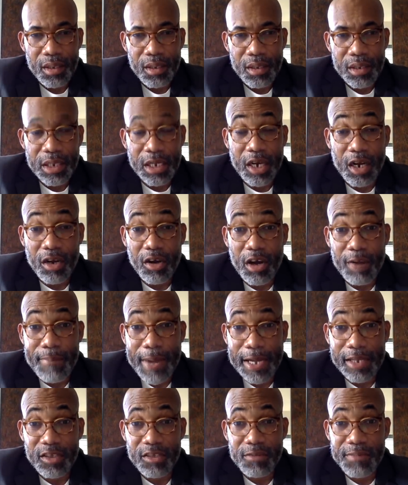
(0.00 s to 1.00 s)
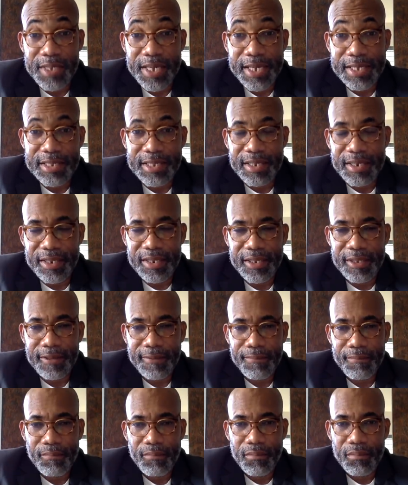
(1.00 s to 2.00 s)
The girl got back to me yesterday.
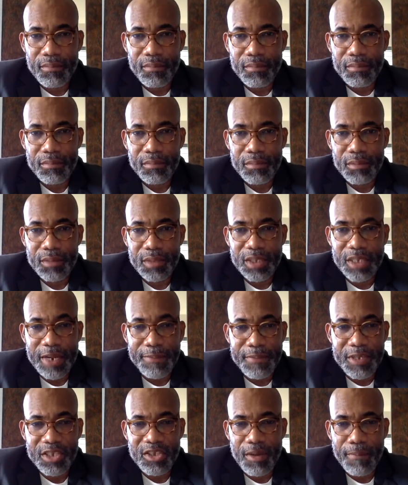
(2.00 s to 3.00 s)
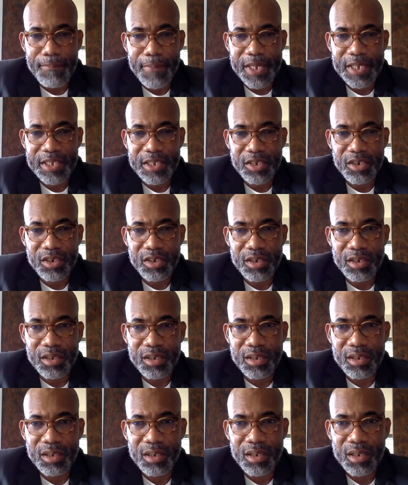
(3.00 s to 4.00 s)
Sent me some
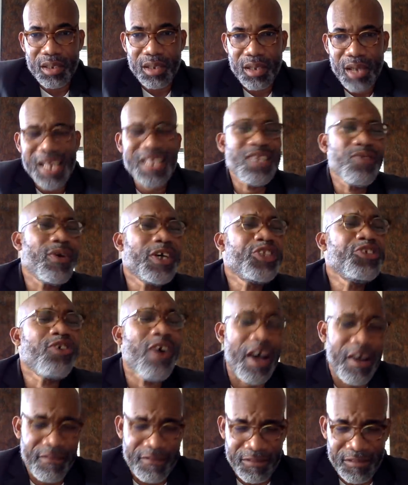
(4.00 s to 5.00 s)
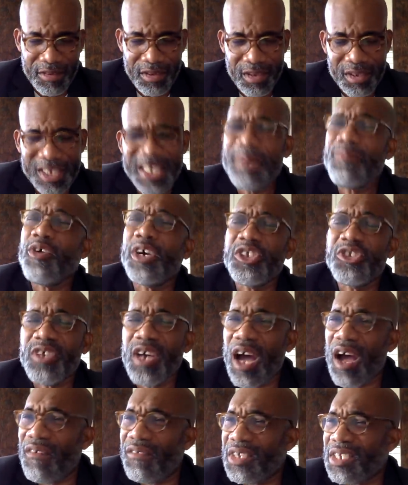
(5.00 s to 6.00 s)
messages. I say, what you have? Take what you
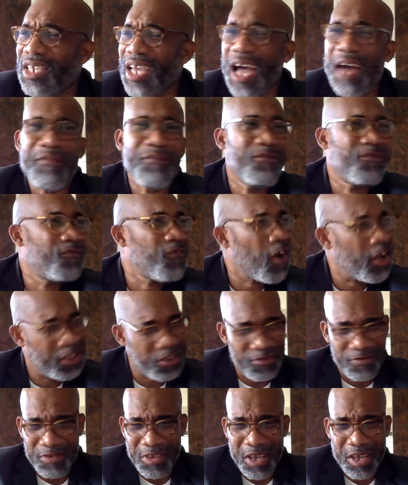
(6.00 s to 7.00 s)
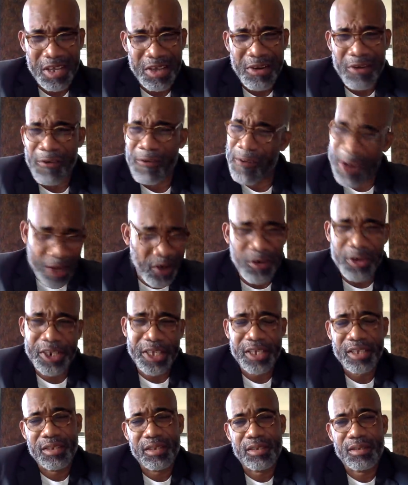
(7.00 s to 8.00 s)
have. She say, I have voice
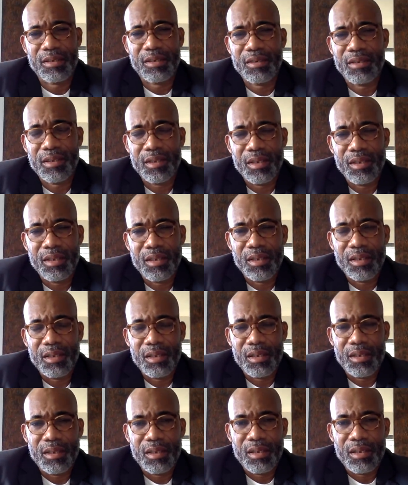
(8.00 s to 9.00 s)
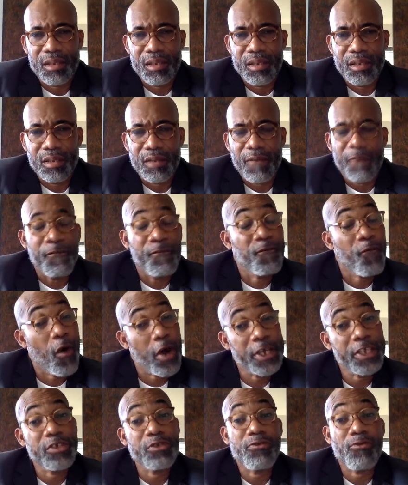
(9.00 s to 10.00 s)
recordings. You know.
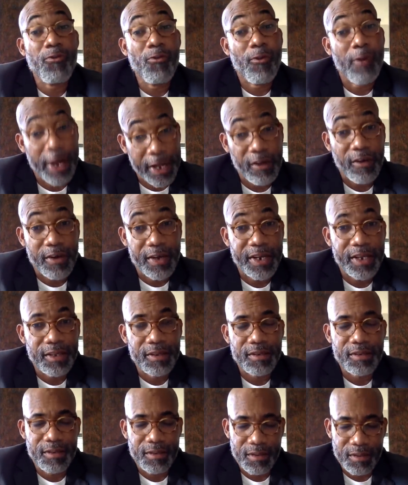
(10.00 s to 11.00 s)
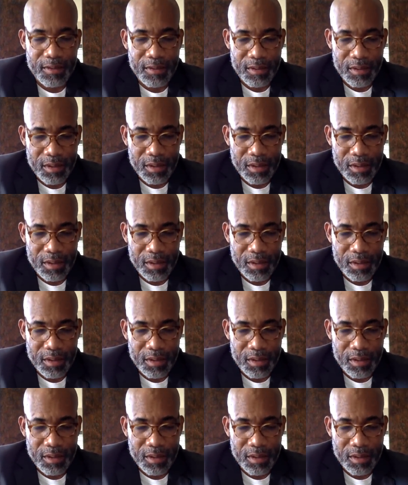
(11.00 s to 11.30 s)
Voice recordings, you know.